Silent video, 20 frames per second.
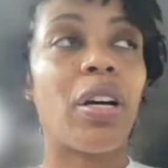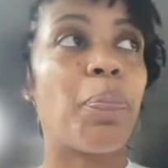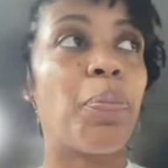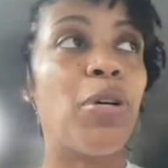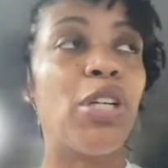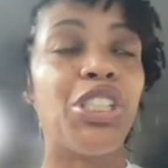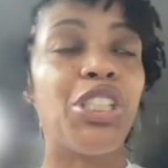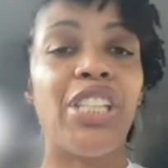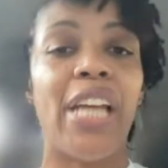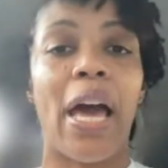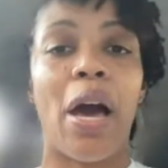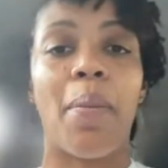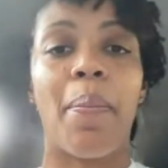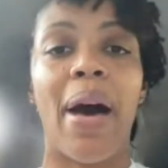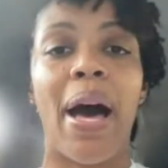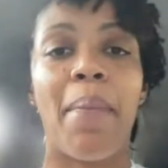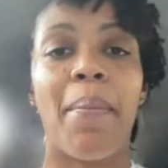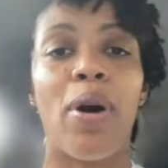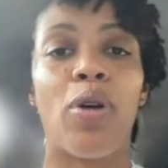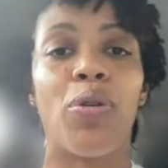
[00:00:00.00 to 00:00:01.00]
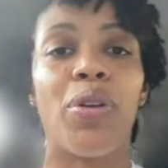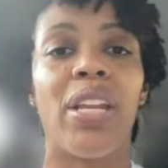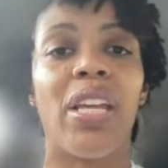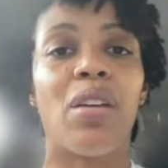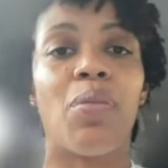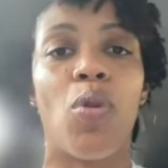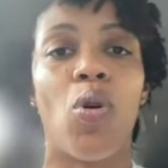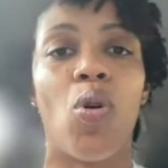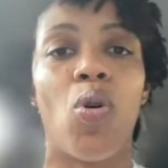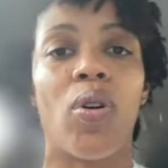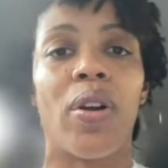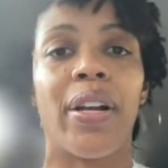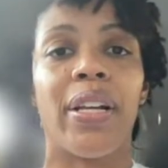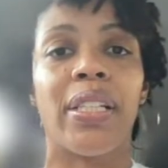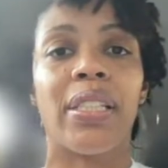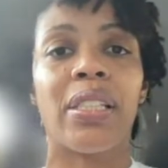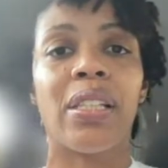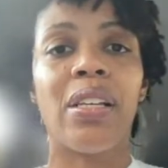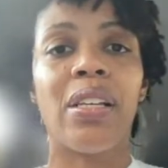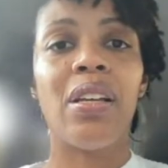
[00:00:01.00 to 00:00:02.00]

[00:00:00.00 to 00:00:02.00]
Push Out by Monique Morris.